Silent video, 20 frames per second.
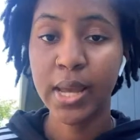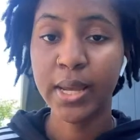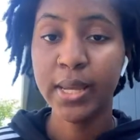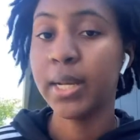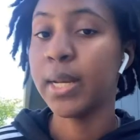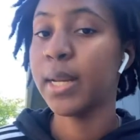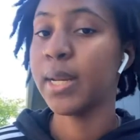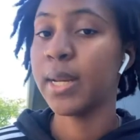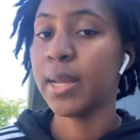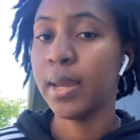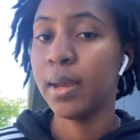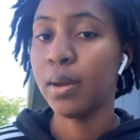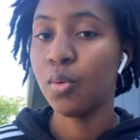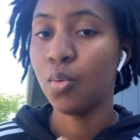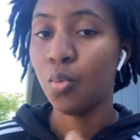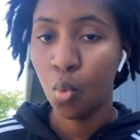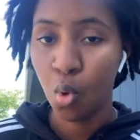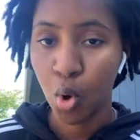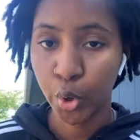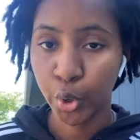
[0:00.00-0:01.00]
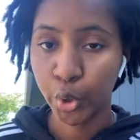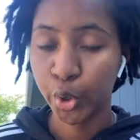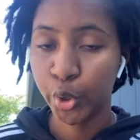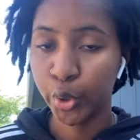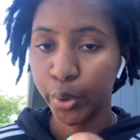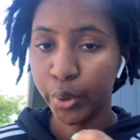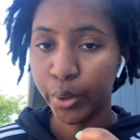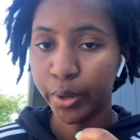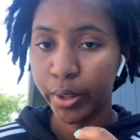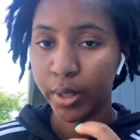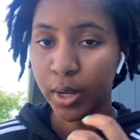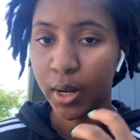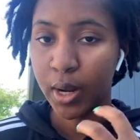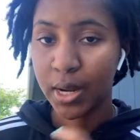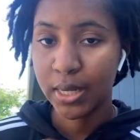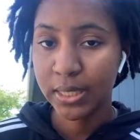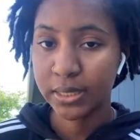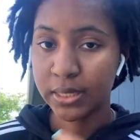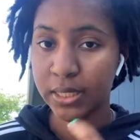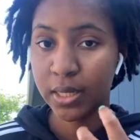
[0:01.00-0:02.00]
in that water
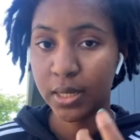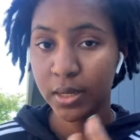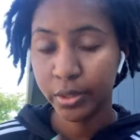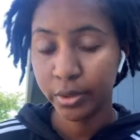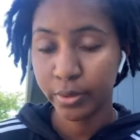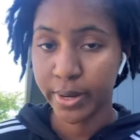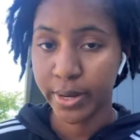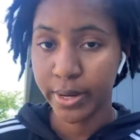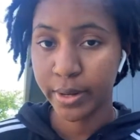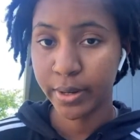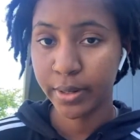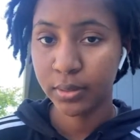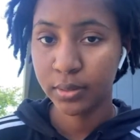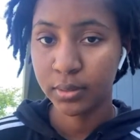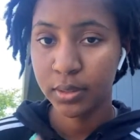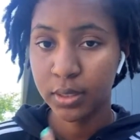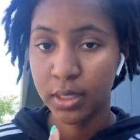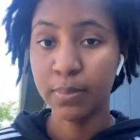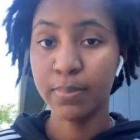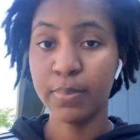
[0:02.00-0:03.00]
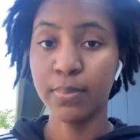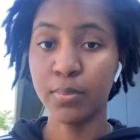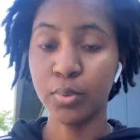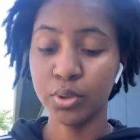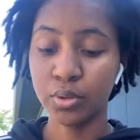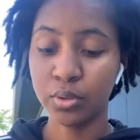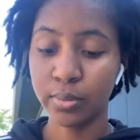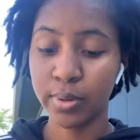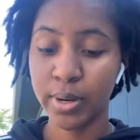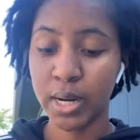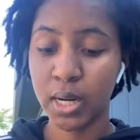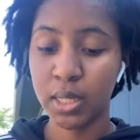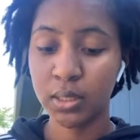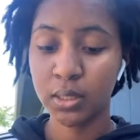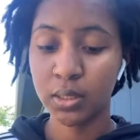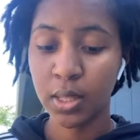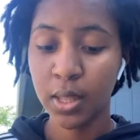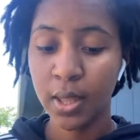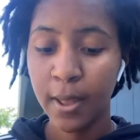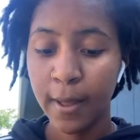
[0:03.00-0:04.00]
content in your hair to keep it moisturized.
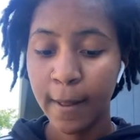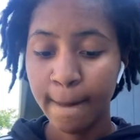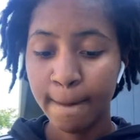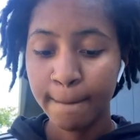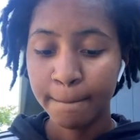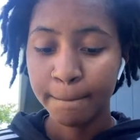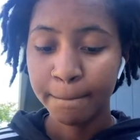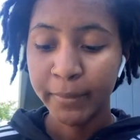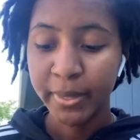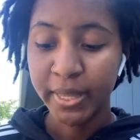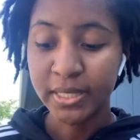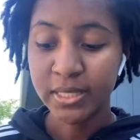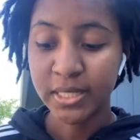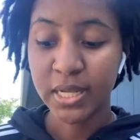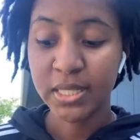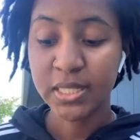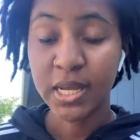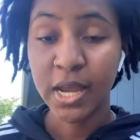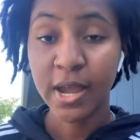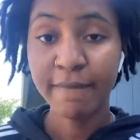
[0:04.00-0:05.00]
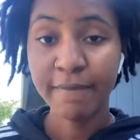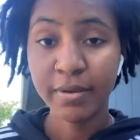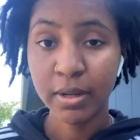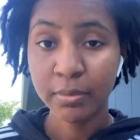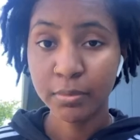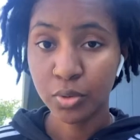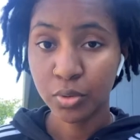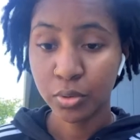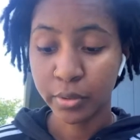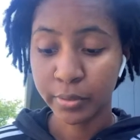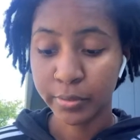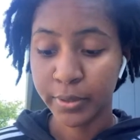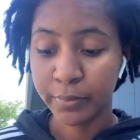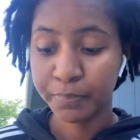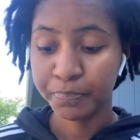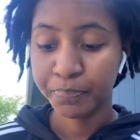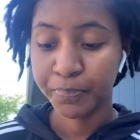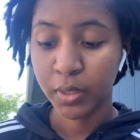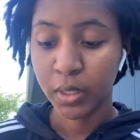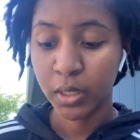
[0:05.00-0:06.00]
It's anti-inflammatory
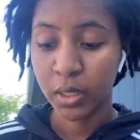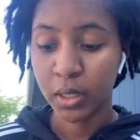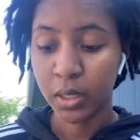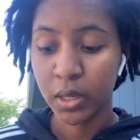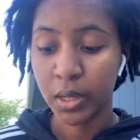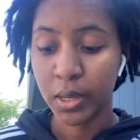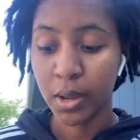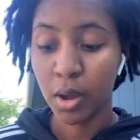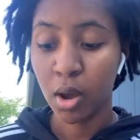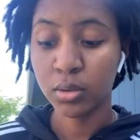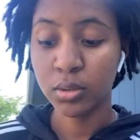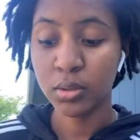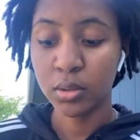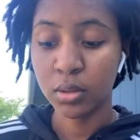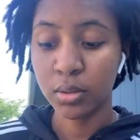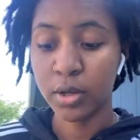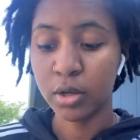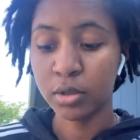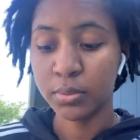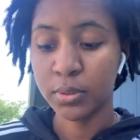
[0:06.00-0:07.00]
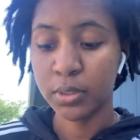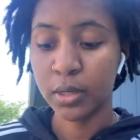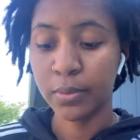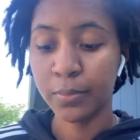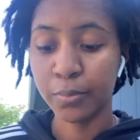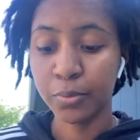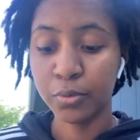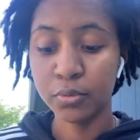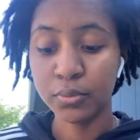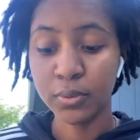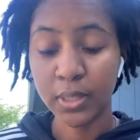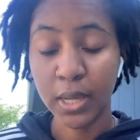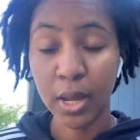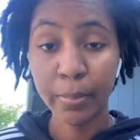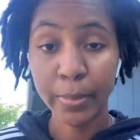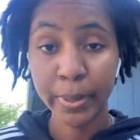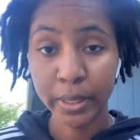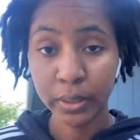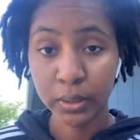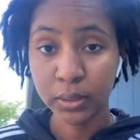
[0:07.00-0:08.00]
and also helps to improve scalp
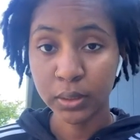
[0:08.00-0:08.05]
health.